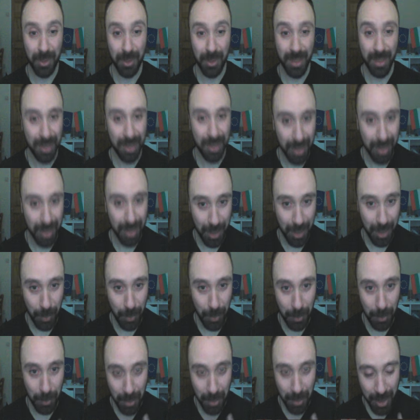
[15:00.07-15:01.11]
gonna keep
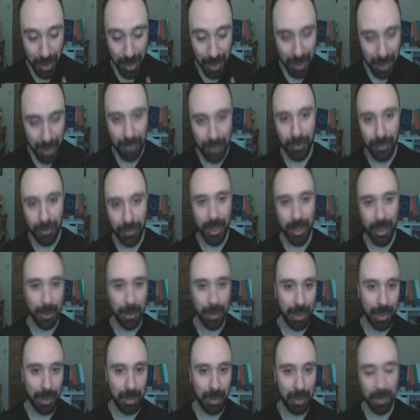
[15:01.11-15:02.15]
you very
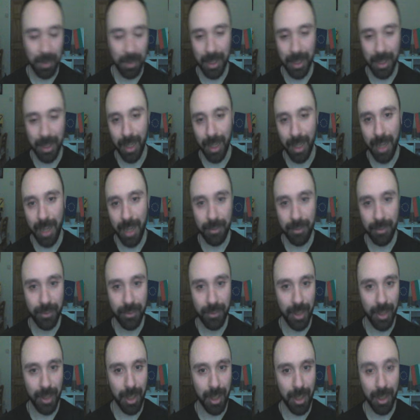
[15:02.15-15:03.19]
well up and alive,
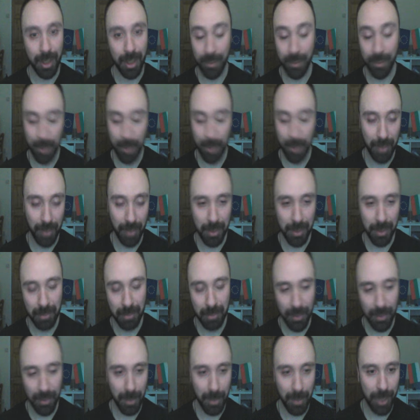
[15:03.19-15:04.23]
if you
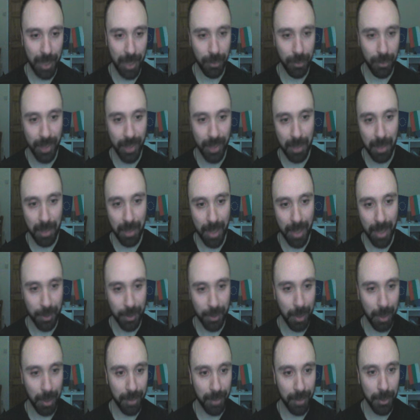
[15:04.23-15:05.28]
manage to find a maxed
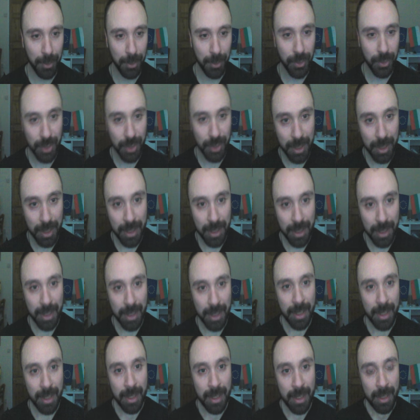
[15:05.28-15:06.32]
one, of course.
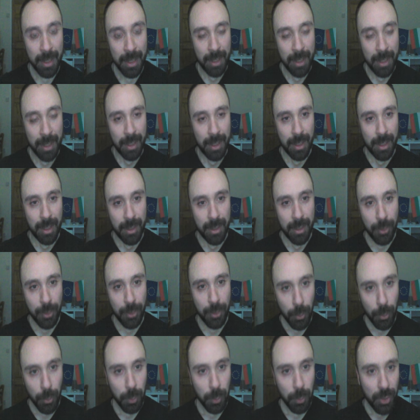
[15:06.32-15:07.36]

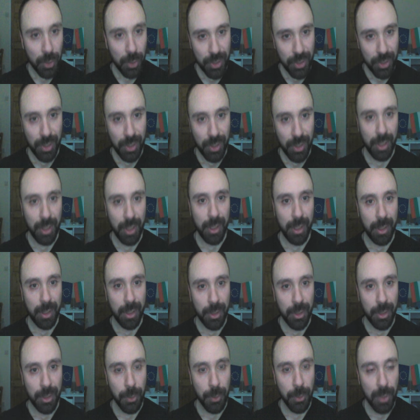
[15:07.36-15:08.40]
Noteworthy
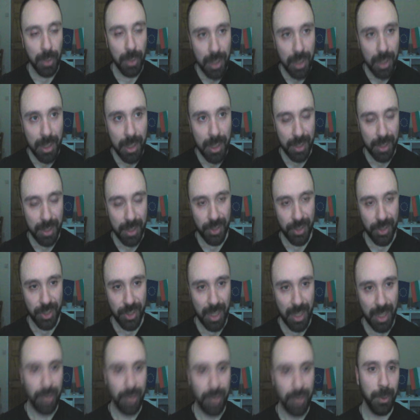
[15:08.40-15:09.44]
uniques
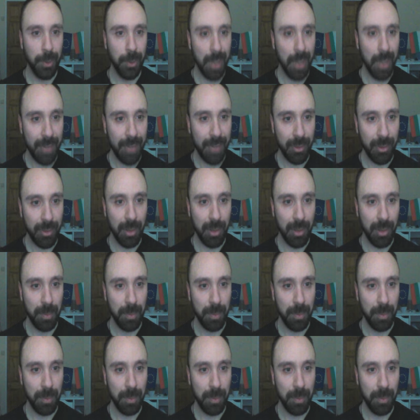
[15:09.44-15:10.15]
as you level up